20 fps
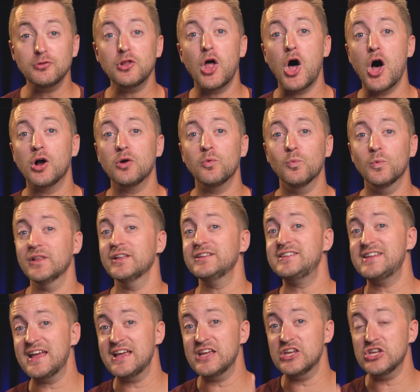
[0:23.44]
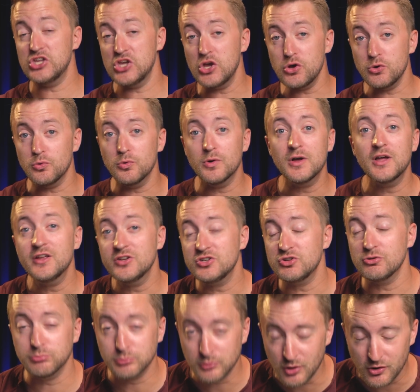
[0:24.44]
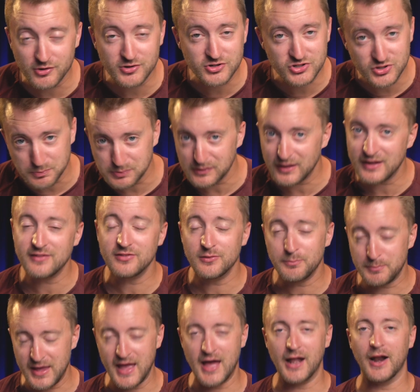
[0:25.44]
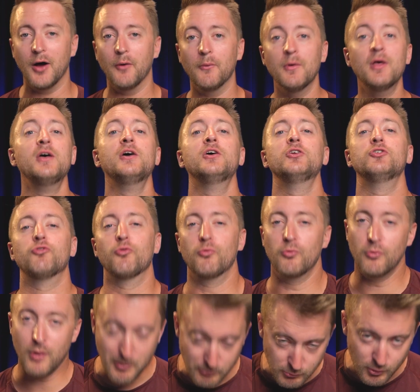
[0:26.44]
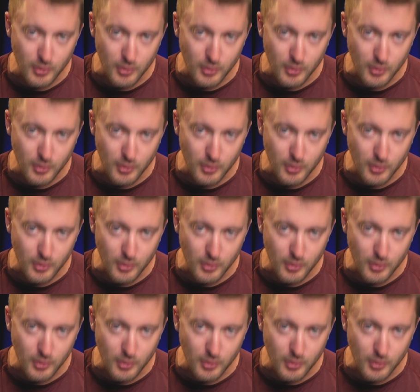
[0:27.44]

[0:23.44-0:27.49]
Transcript: long will it take you to learn to play the piano? Drum